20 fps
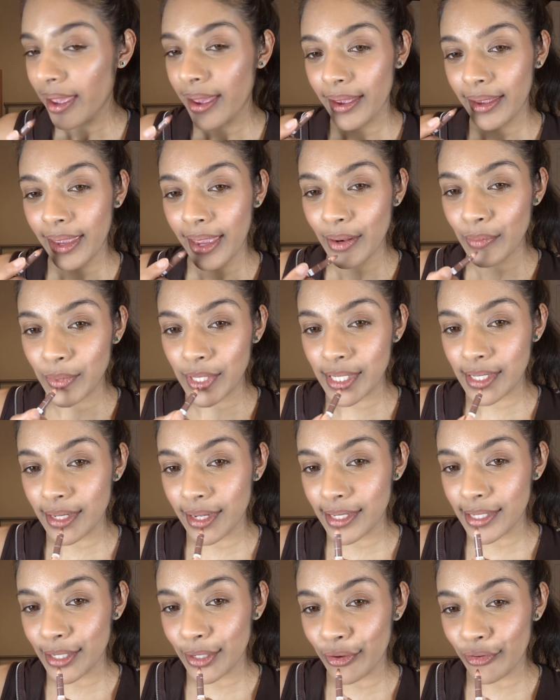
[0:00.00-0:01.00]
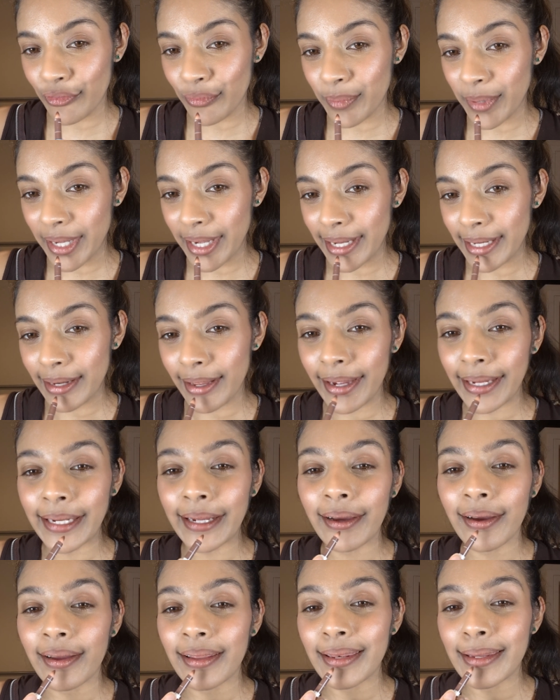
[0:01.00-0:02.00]
Again, we're starting off by
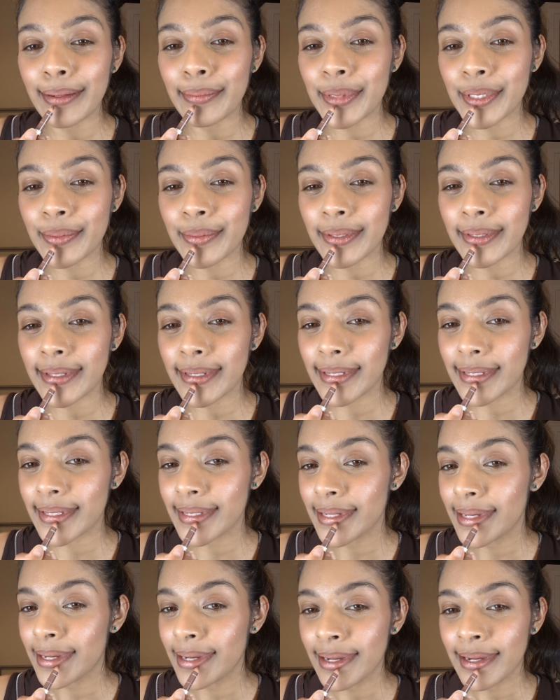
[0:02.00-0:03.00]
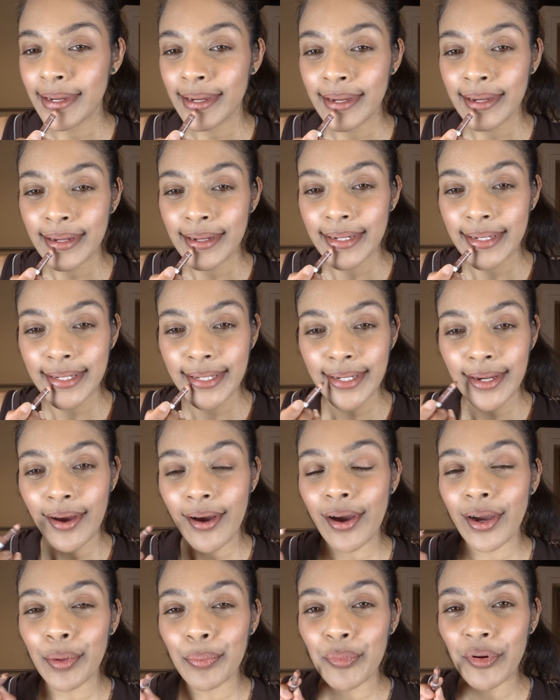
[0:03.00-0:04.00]
lining our lips with this
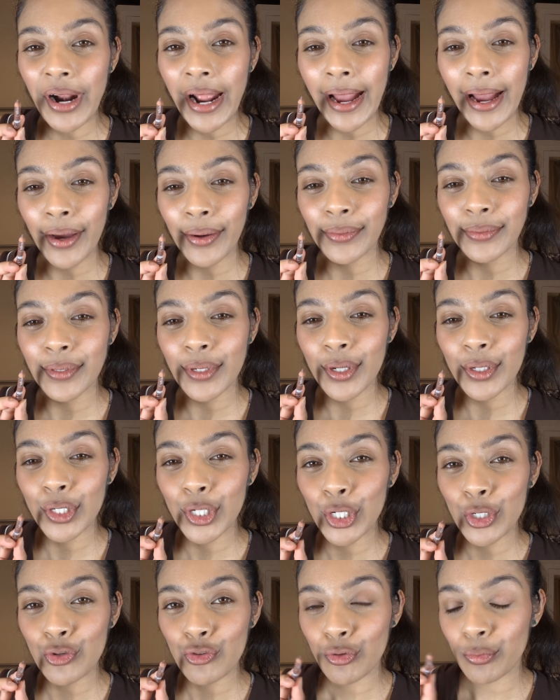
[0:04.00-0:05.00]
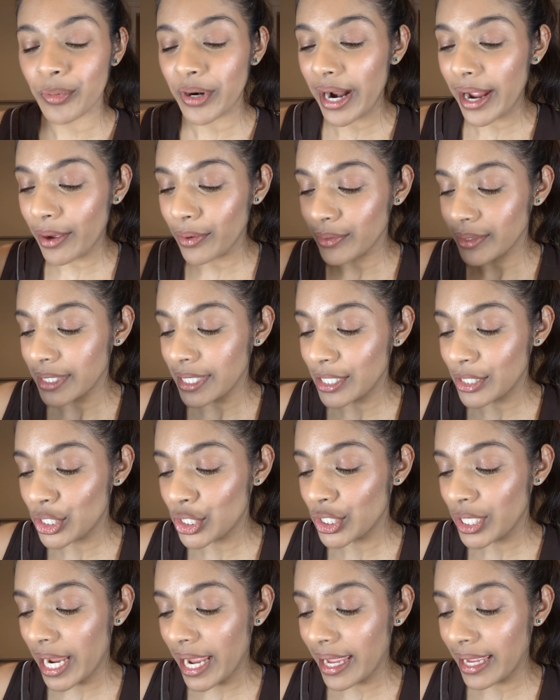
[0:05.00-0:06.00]
dark brown, neutral brown
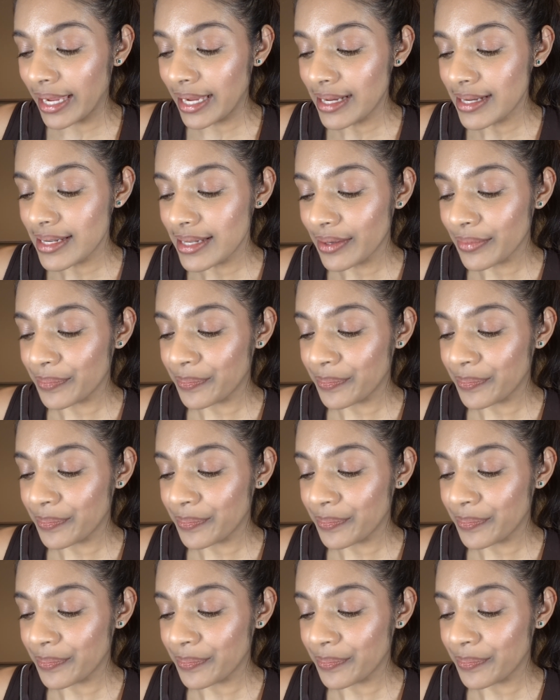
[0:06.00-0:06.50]
shade,